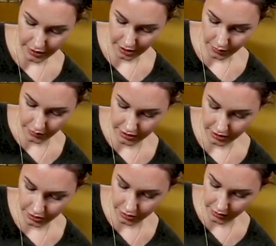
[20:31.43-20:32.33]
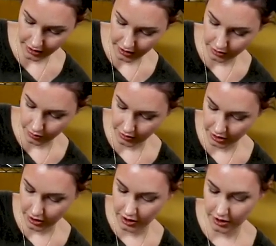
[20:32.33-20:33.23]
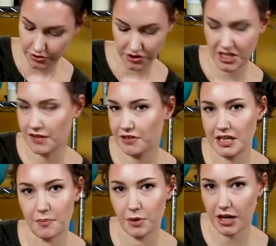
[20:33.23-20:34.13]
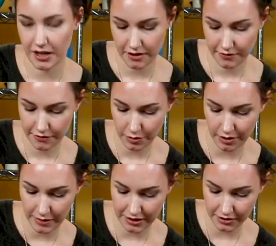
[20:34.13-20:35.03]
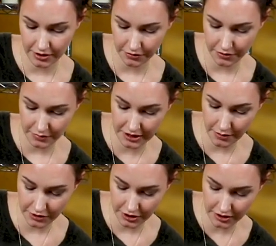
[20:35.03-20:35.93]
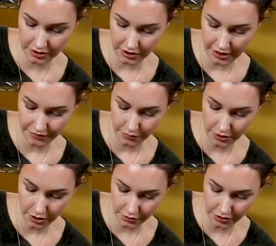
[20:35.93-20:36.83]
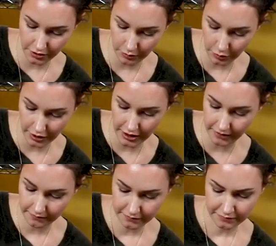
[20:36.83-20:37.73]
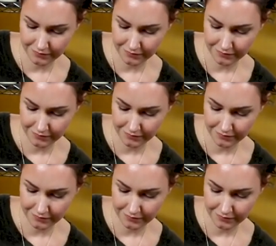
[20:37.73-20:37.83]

but I really enjoy it. It's really good, just everyday bread. If you want to make yourself some sandwiches, have some toast in the morning,